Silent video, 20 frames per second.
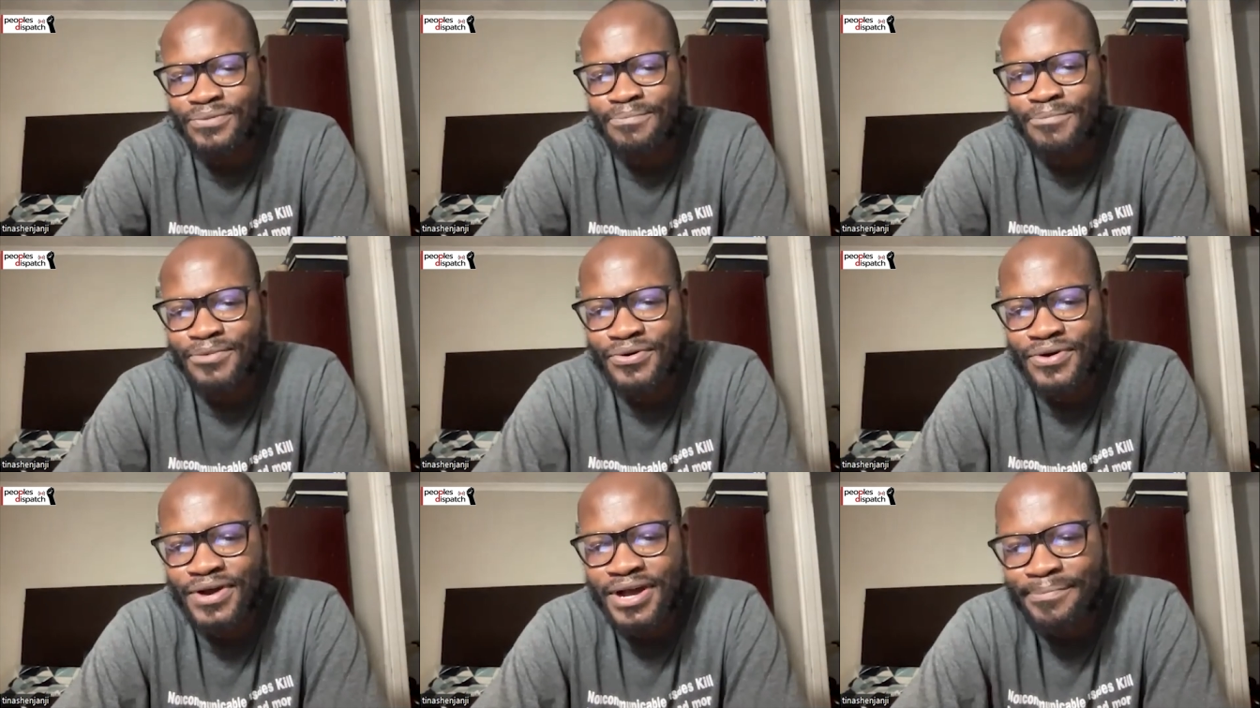
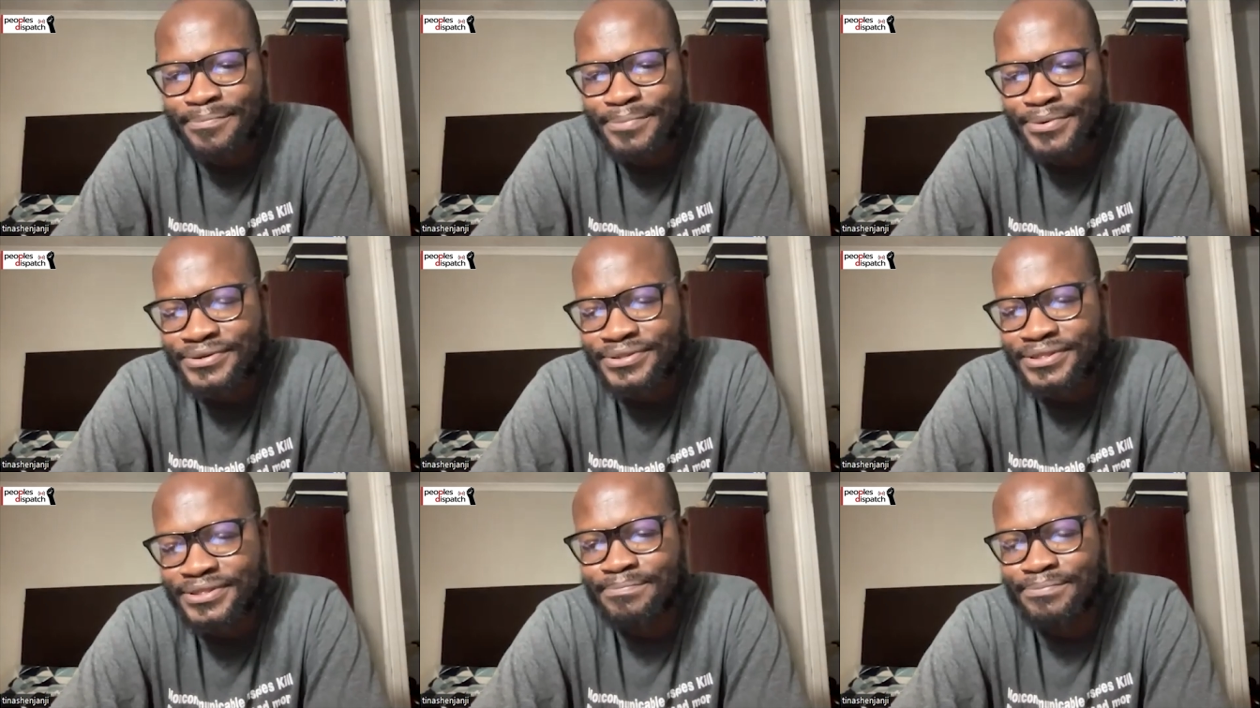more
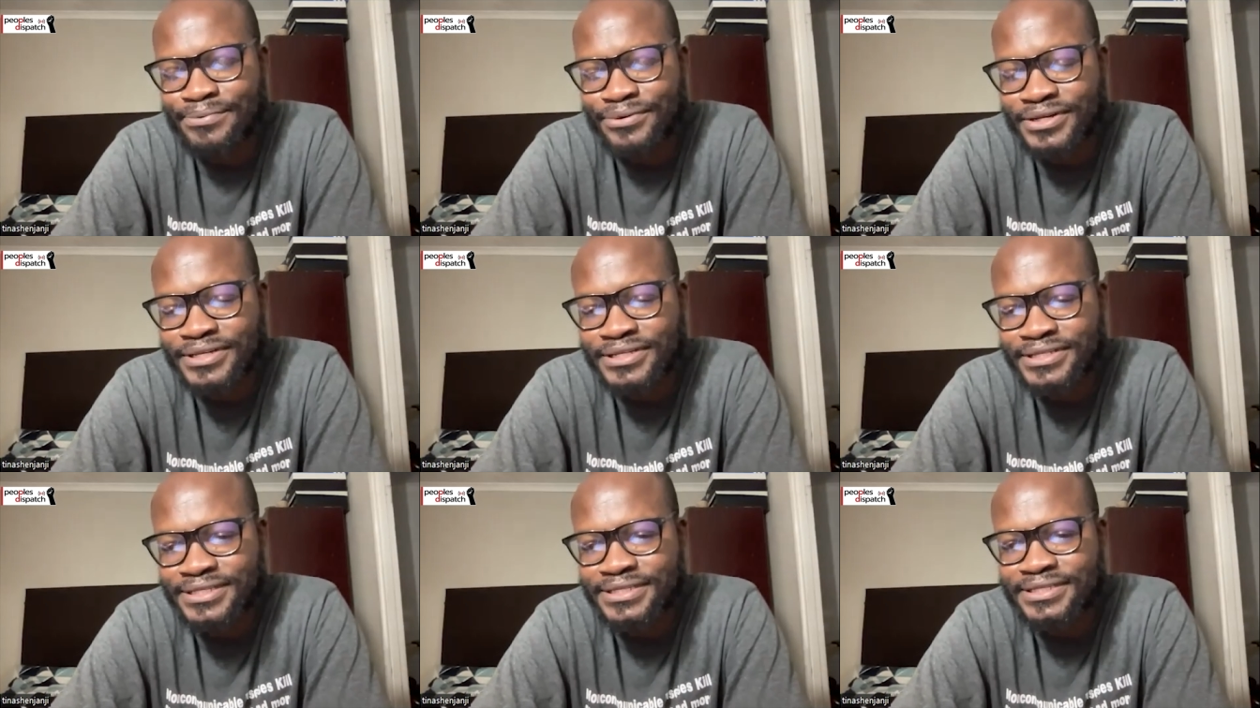about the
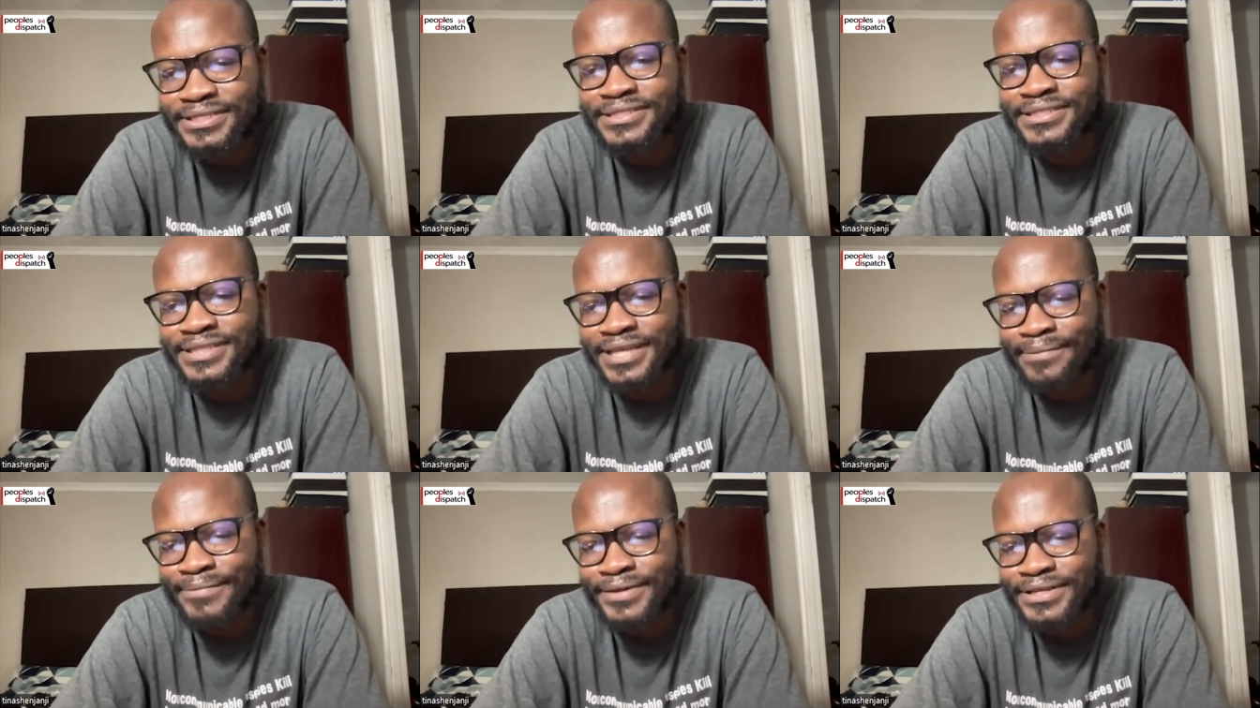politics
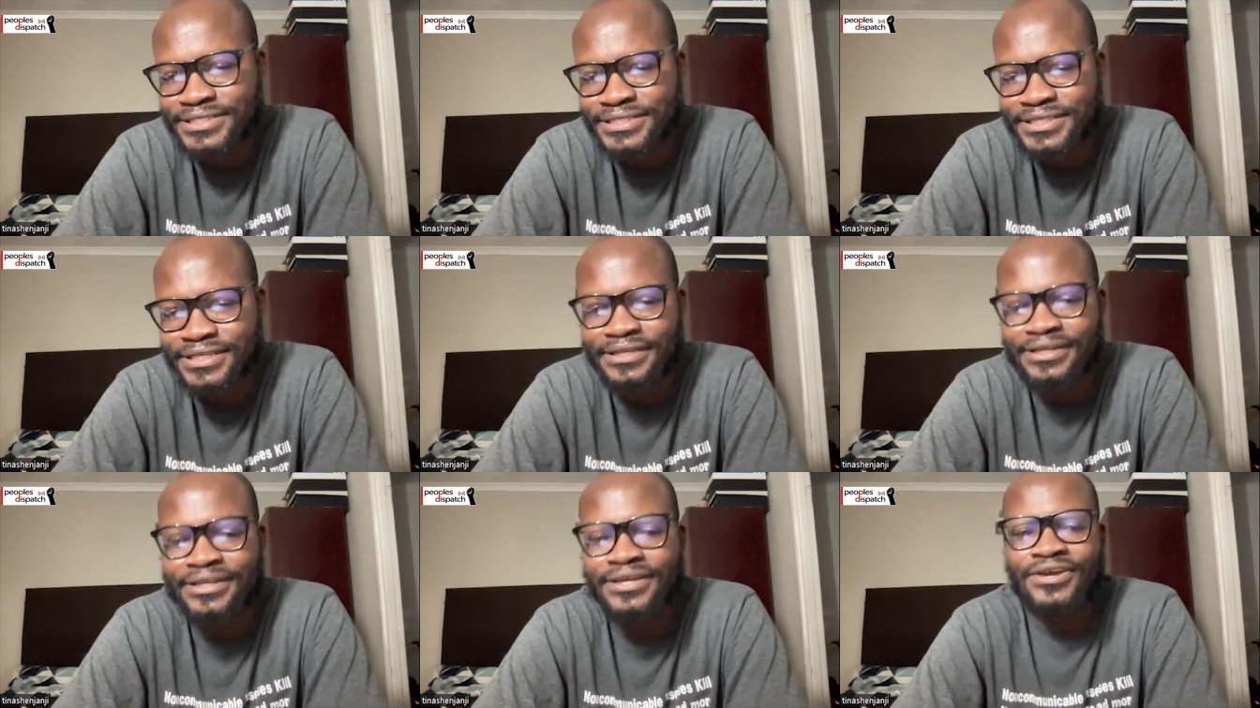
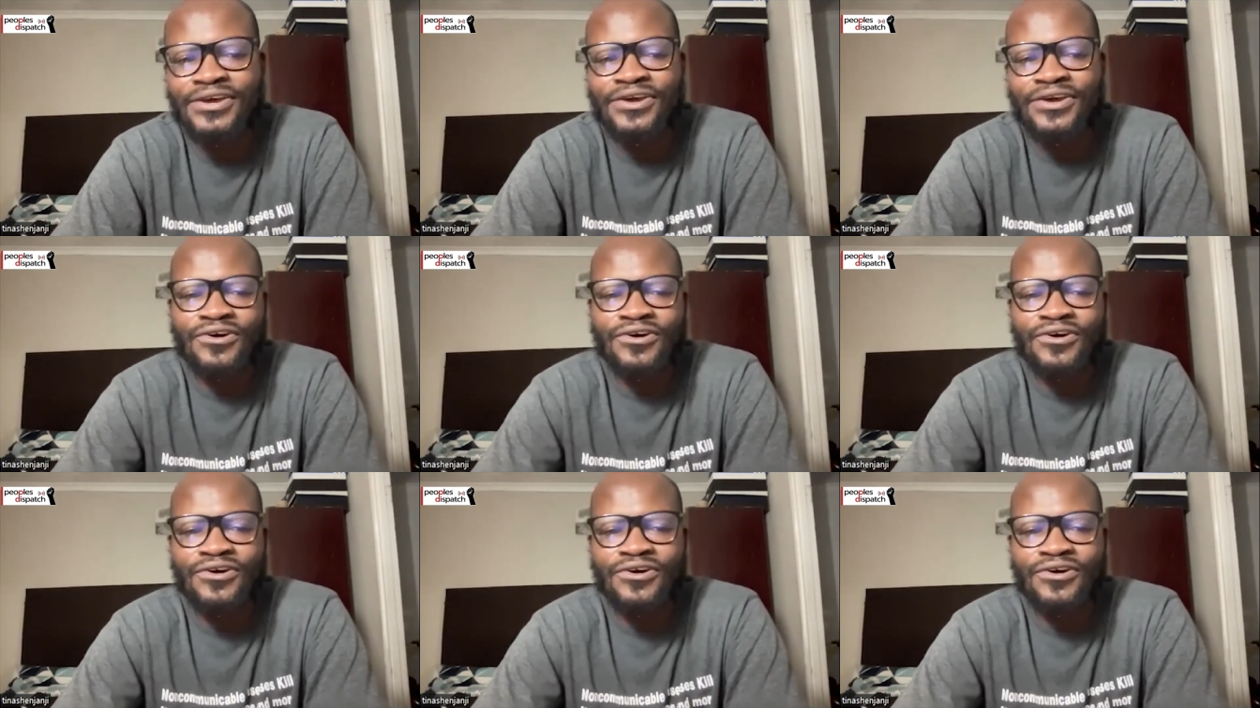dimension